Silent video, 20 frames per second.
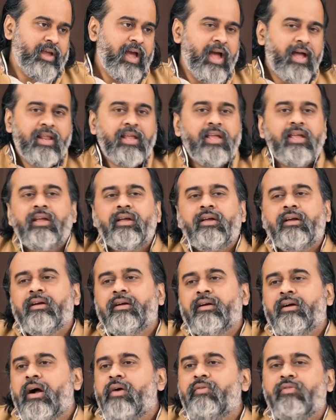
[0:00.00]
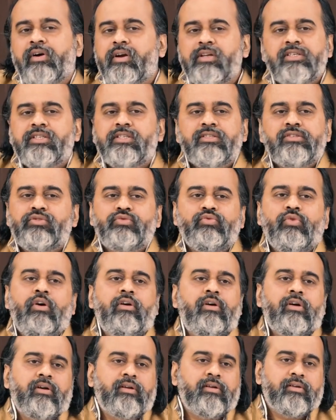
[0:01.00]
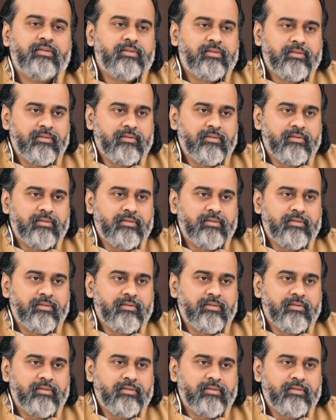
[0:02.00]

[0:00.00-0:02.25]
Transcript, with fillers: carrying a virgin sword.